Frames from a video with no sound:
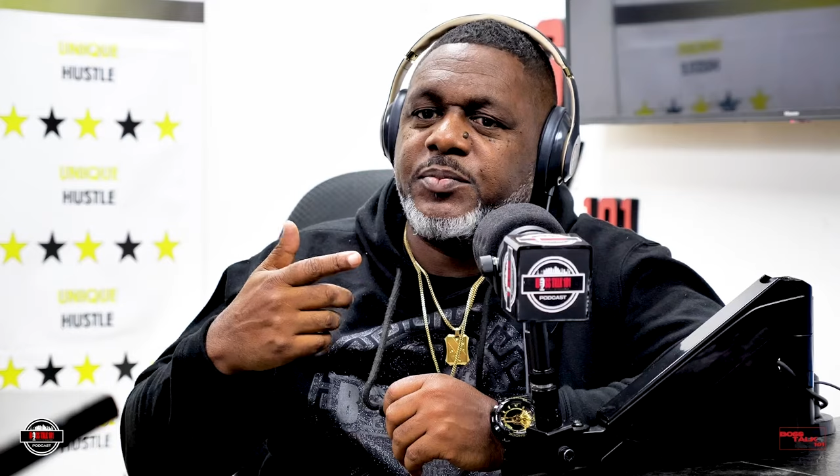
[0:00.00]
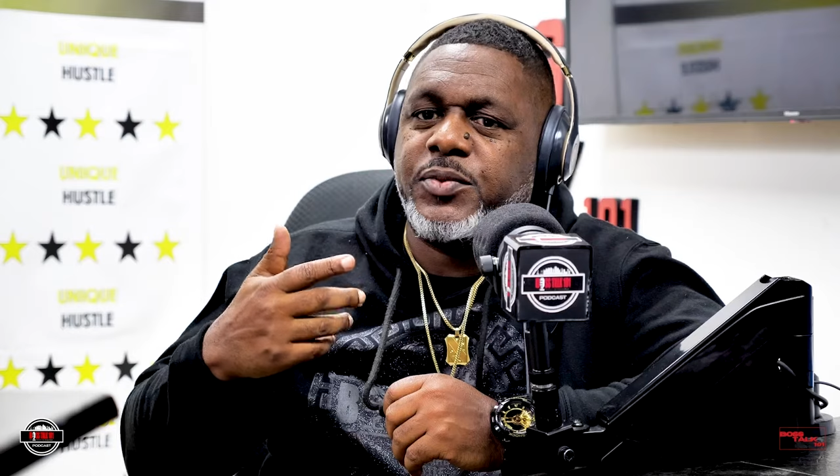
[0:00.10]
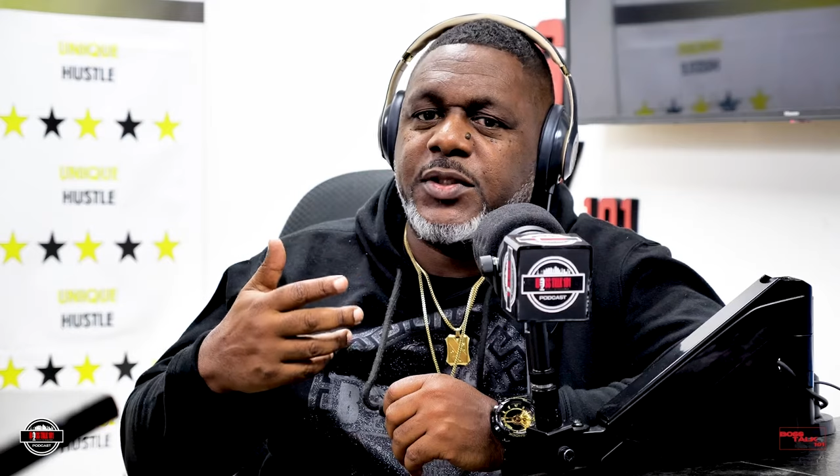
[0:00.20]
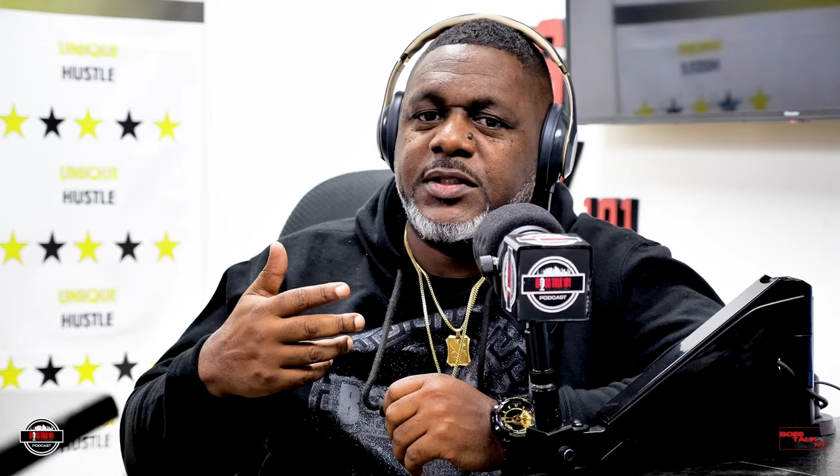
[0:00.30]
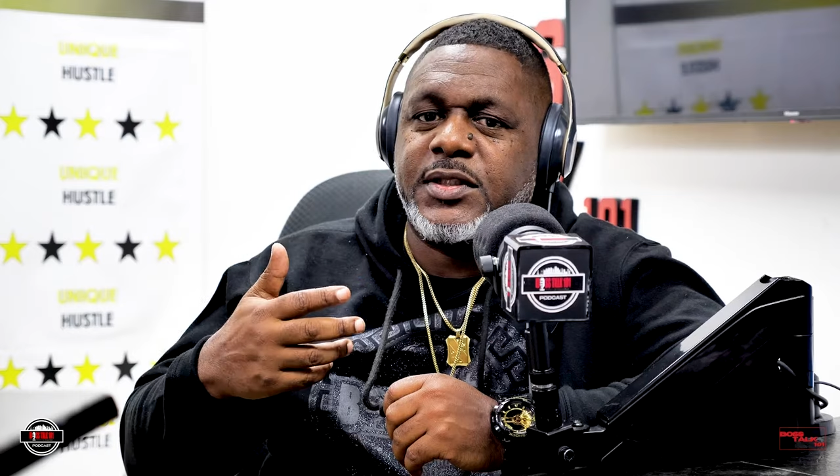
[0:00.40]
to
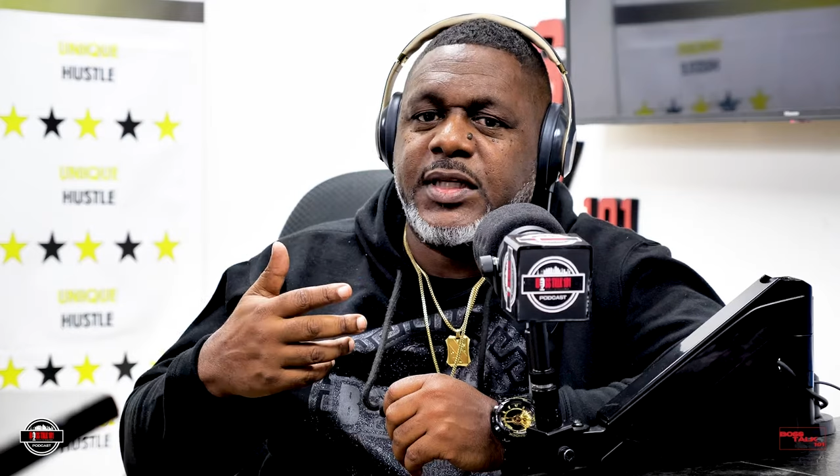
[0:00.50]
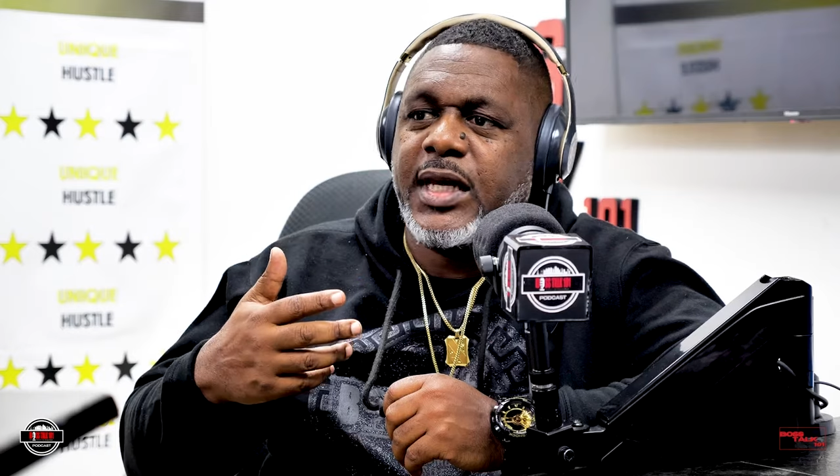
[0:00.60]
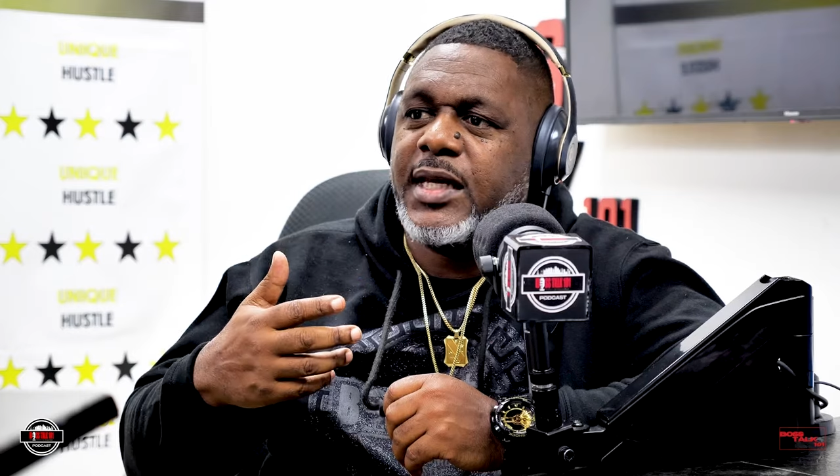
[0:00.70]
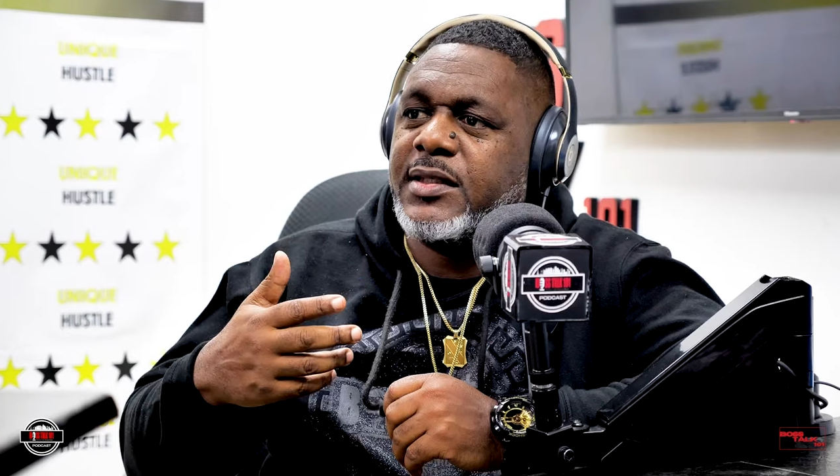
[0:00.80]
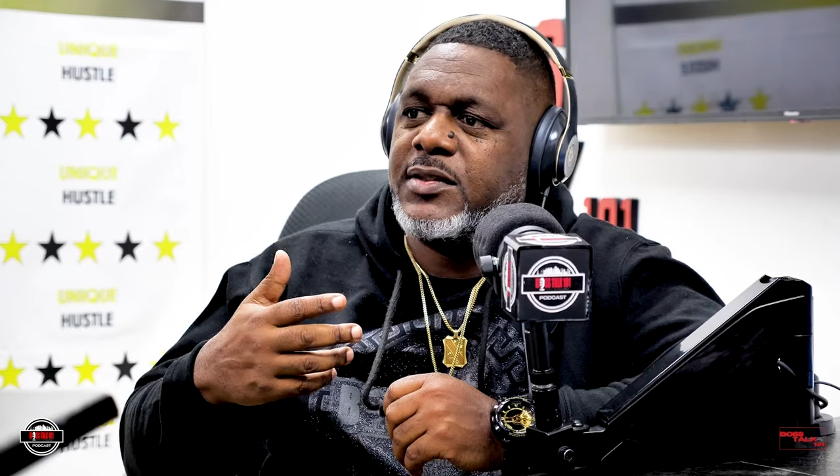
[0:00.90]
prison,
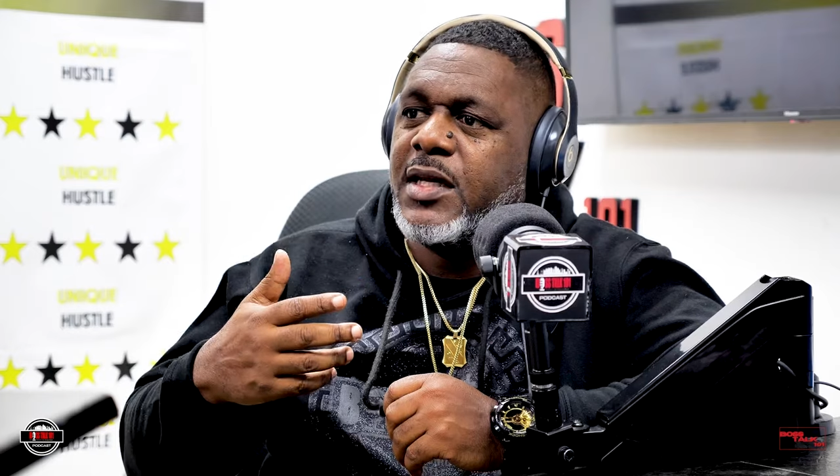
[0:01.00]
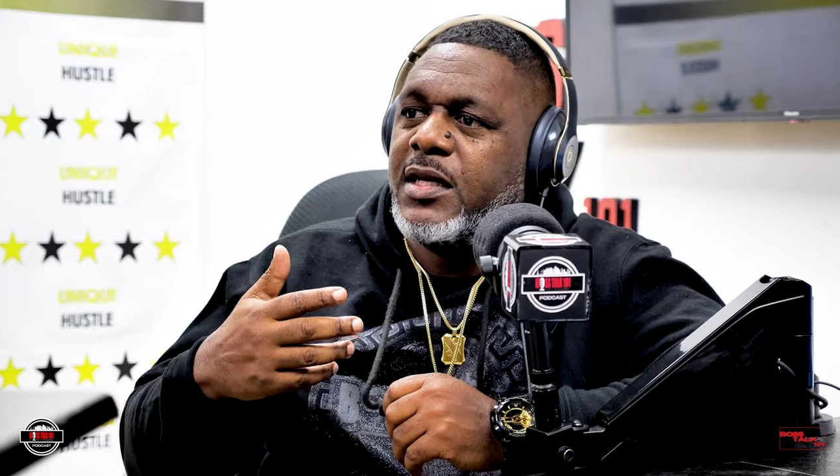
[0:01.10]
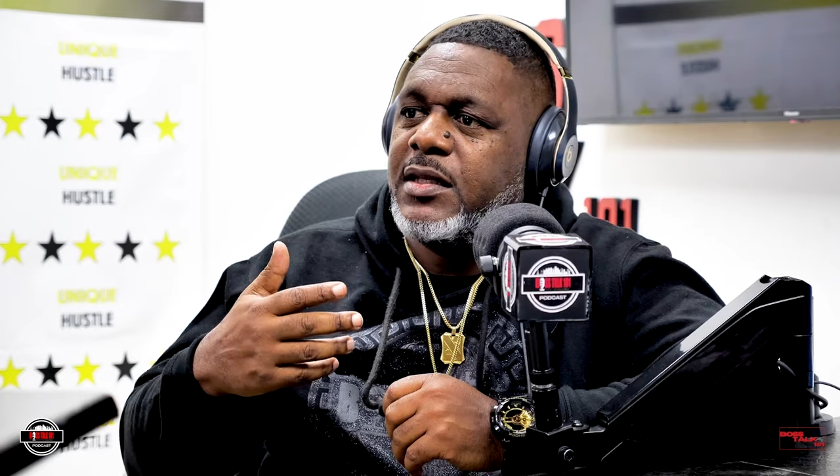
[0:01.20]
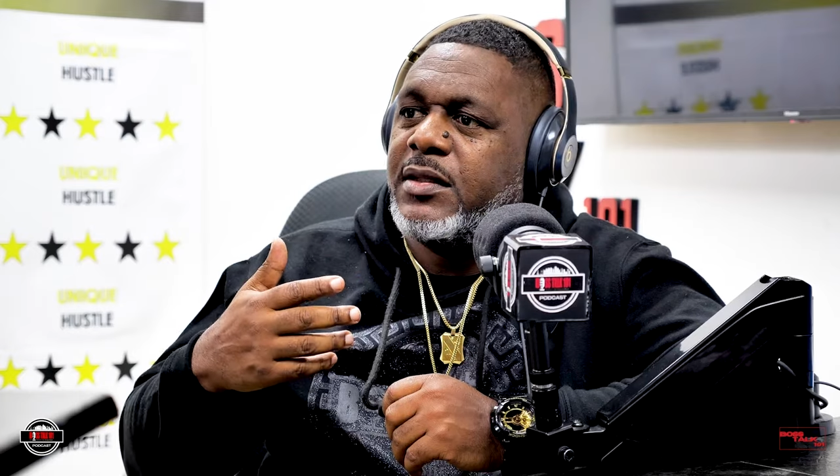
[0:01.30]
gangs,